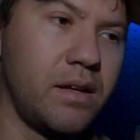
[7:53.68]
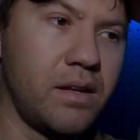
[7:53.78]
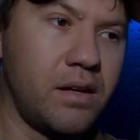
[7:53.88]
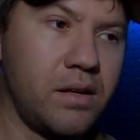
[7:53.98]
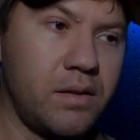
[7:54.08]

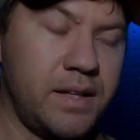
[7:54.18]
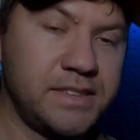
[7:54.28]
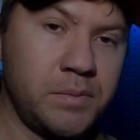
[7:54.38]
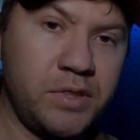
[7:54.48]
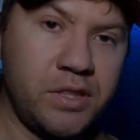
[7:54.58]
That's
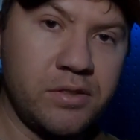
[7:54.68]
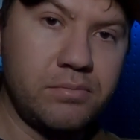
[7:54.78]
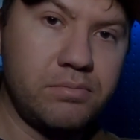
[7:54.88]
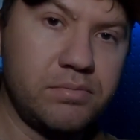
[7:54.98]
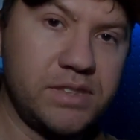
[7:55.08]
something you
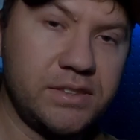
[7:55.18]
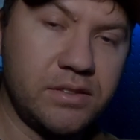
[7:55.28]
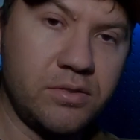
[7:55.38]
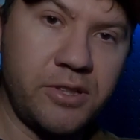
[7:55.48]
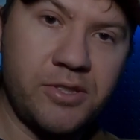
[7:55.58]
could
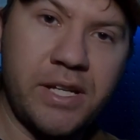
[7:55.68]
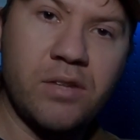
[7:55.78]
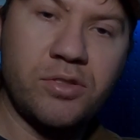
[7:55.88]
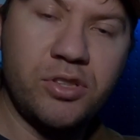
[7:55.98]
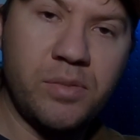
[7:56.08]
reach
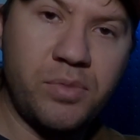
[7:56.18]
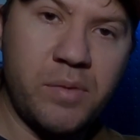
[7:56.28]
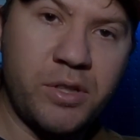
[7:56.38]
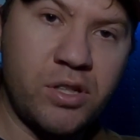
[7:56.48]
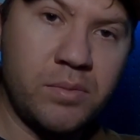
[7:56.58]
out to
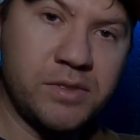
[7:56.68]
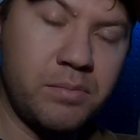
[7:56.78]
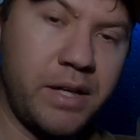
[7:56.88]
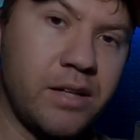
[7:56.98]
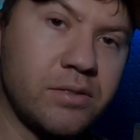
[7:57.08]
Primary Arms
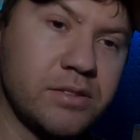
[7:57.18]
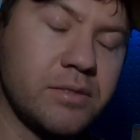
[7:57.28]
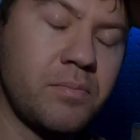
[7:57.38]
about,